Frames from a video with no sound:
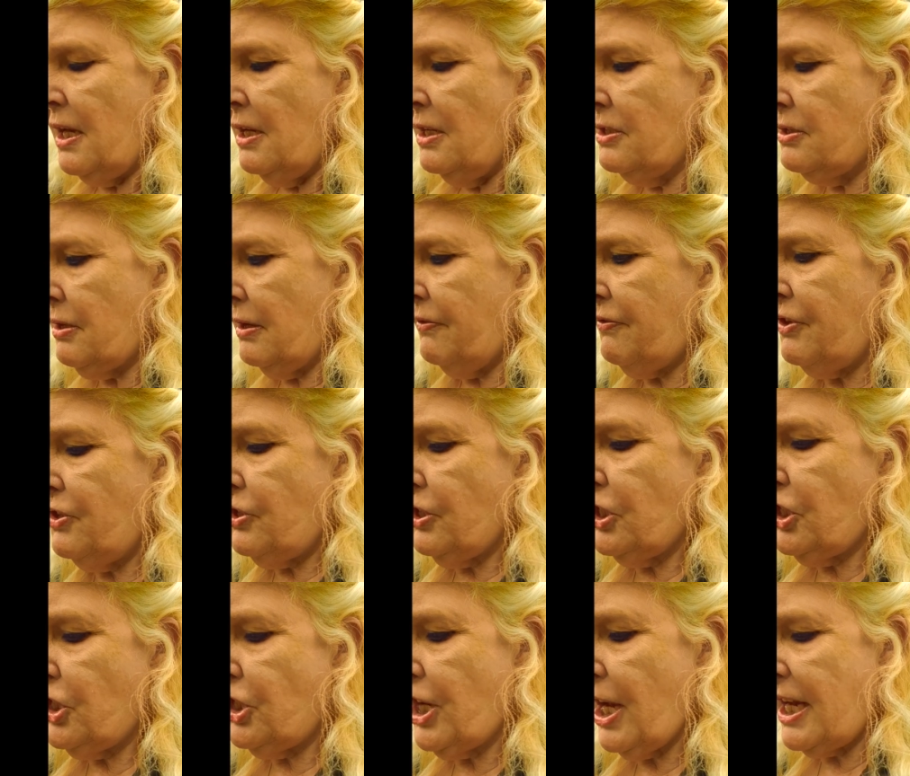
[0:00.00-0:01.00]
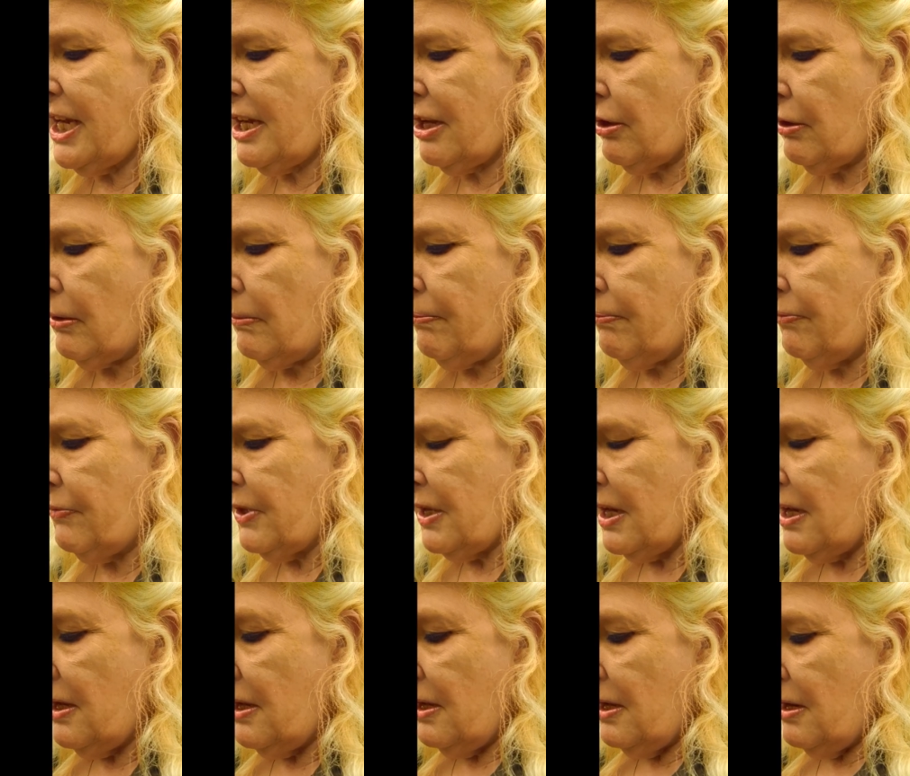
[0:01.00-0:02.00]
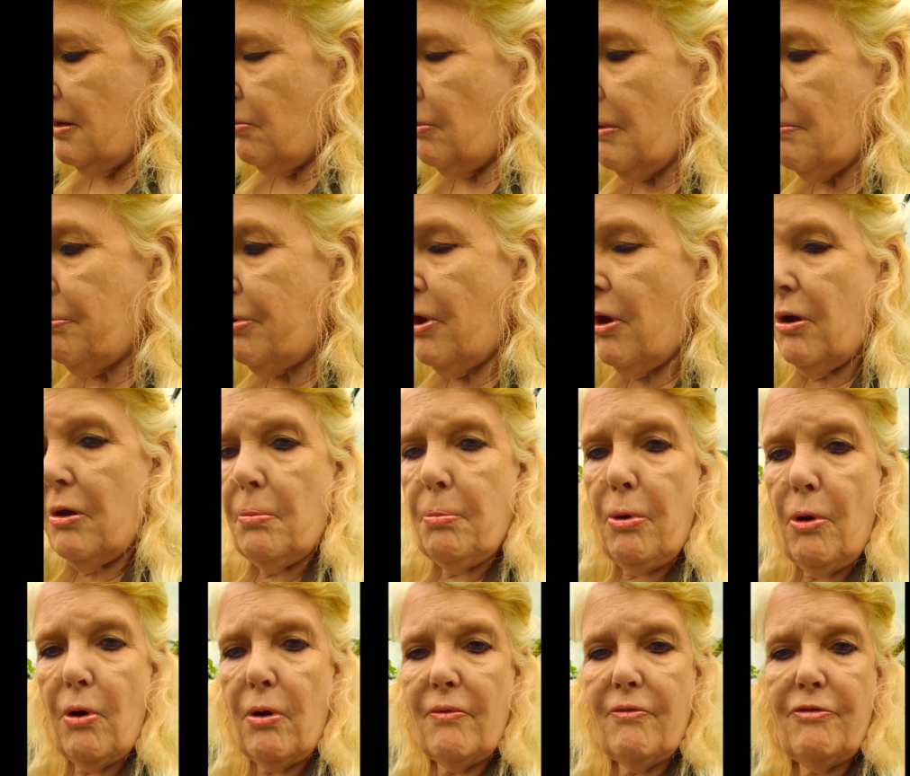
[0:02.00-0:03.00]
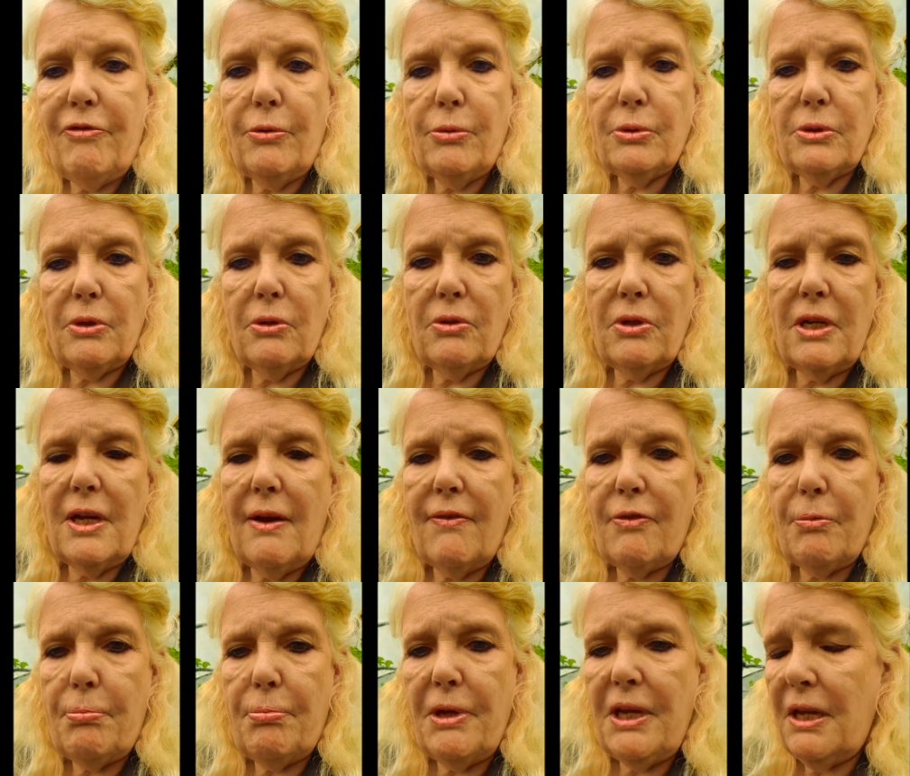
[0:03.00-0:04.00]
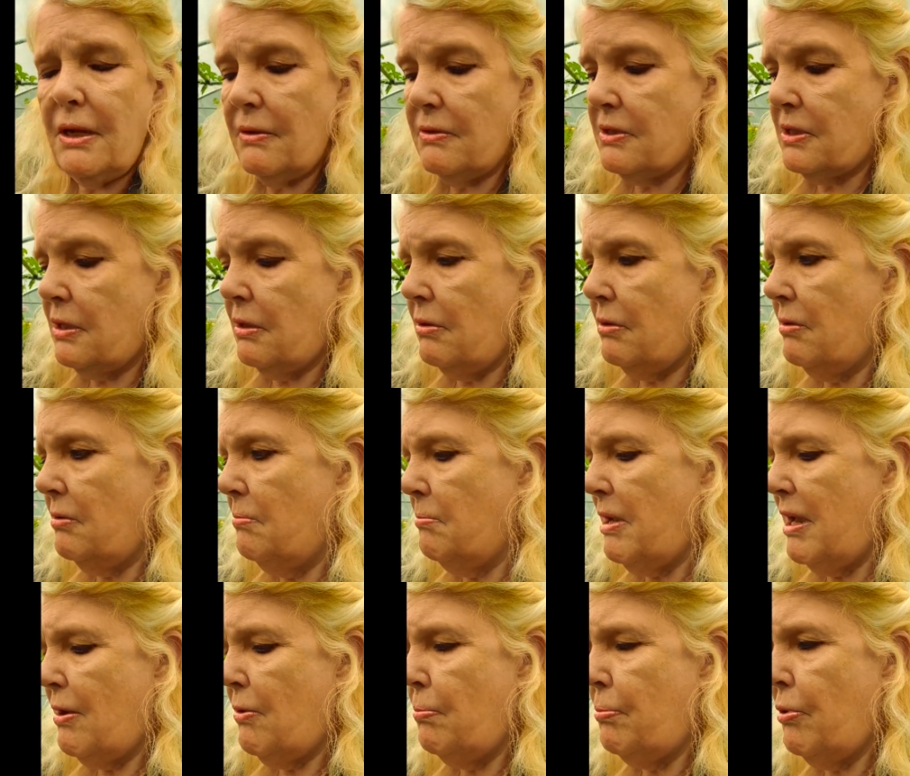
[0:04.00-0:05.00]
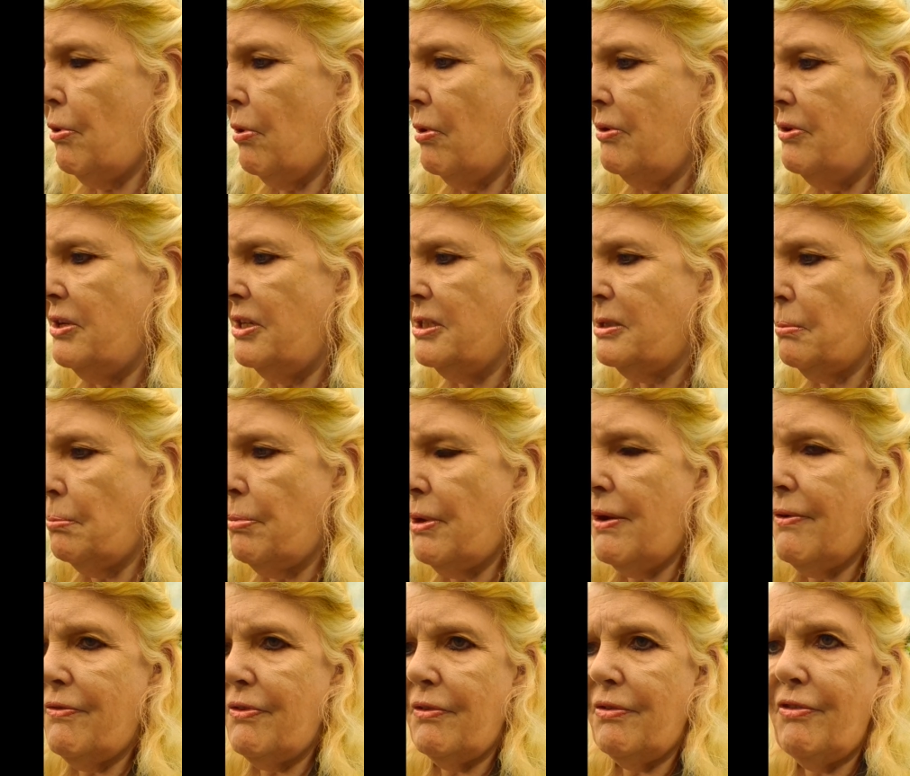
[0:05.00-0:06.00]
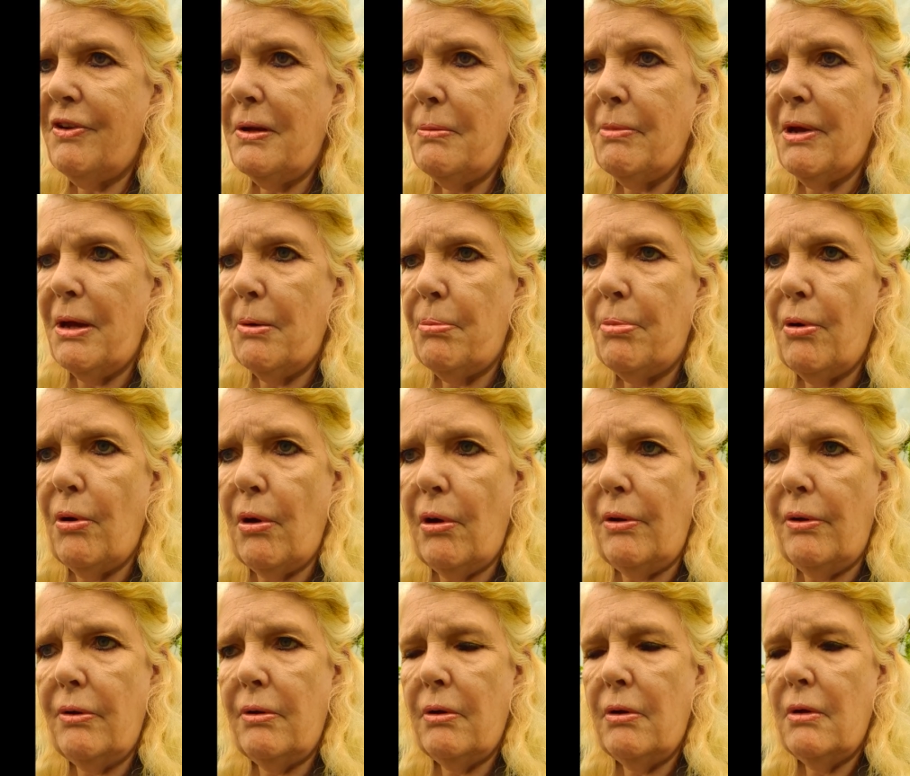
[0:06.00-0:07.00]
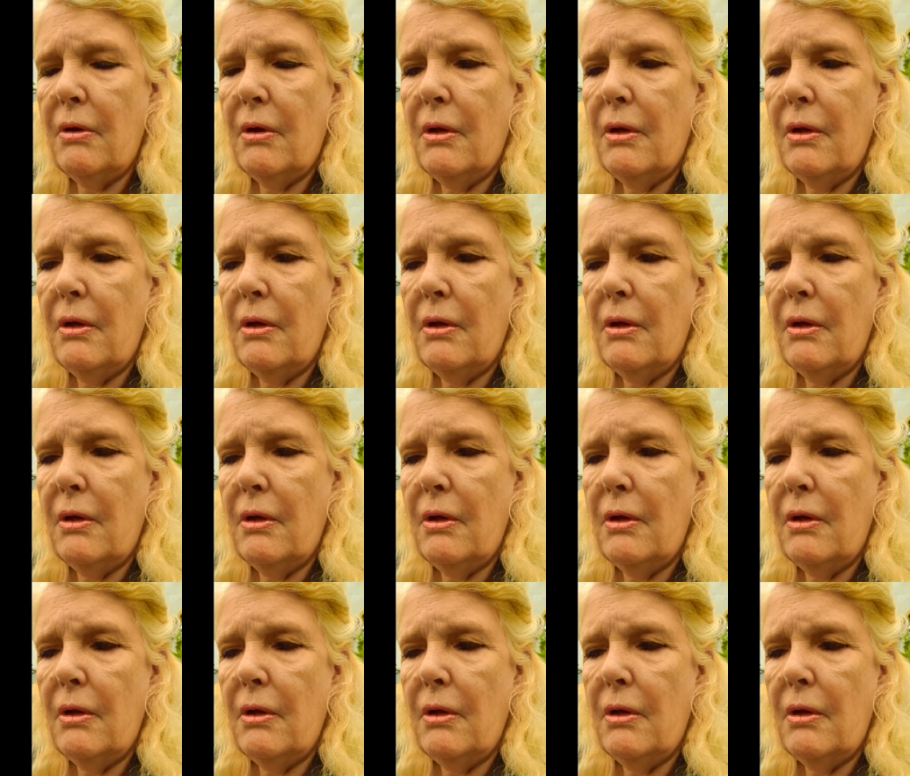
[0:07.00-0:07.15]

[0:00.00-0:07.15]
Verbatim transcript: so if you just shake them, one part of the pollen falls on the other bit, so the male pollen is above the female pollen,